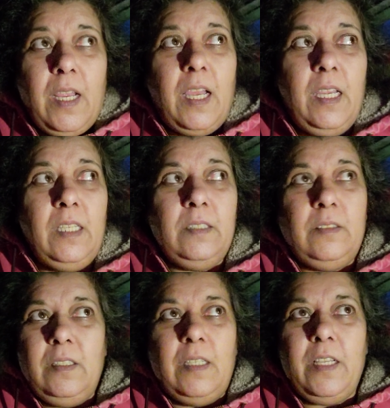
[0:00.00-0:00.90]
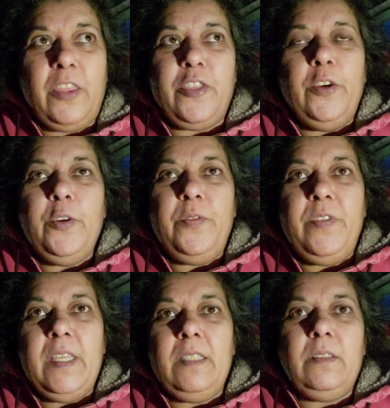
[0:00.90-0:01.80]
Um, a third of
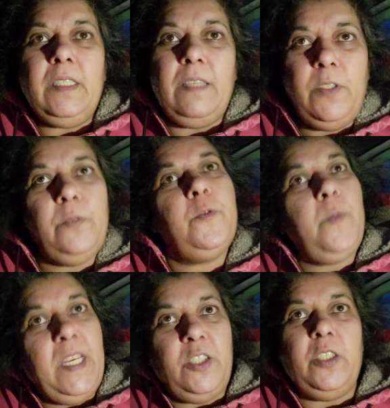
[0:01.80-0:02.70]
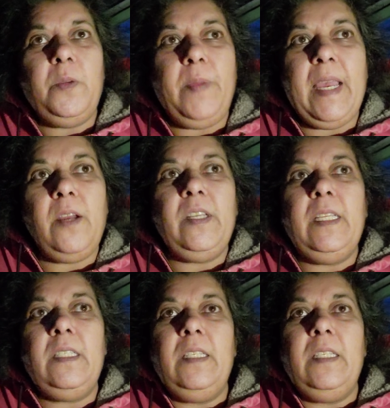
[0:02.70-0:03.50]
it gave you information about it